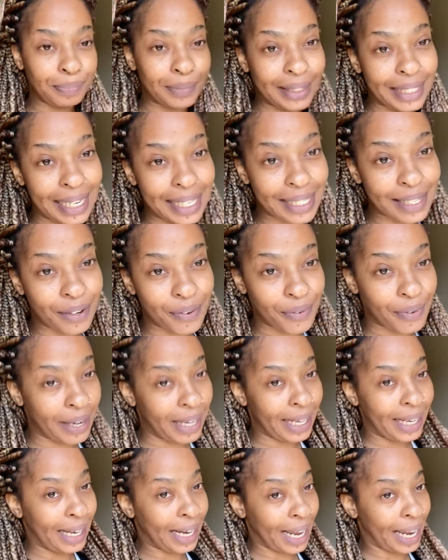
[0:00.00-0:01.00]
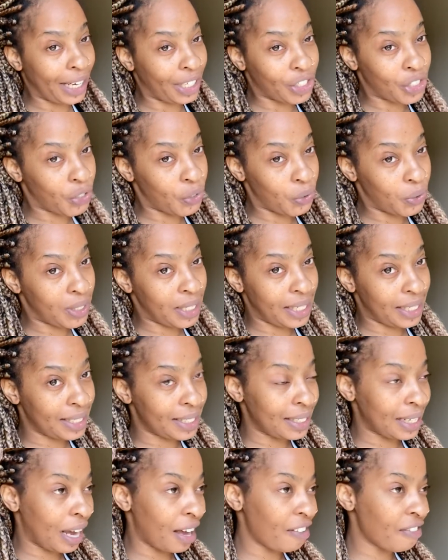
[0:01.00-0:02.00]
doesn't really like shooting
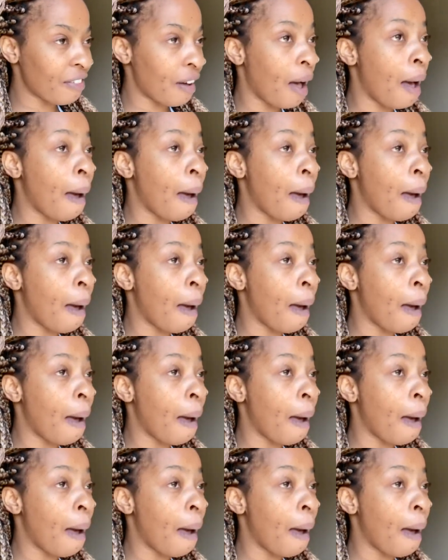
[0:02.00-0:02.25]
stuff,